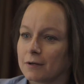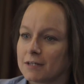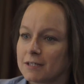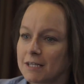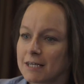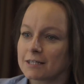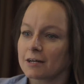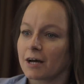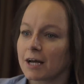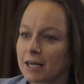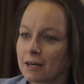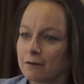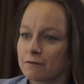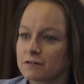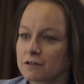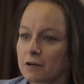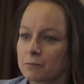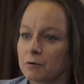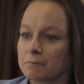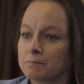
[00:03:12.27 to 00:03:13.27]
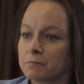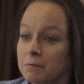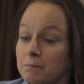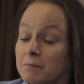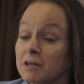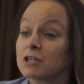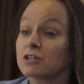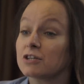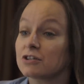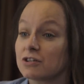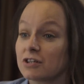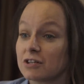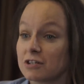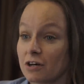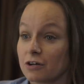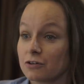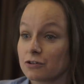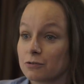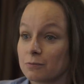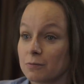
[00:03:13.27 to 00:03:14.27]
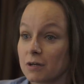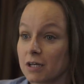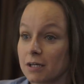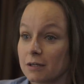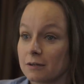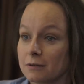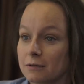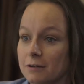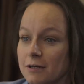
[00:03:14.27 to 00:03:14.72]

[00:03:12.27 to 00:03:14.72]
Did I give someone permission to touch me?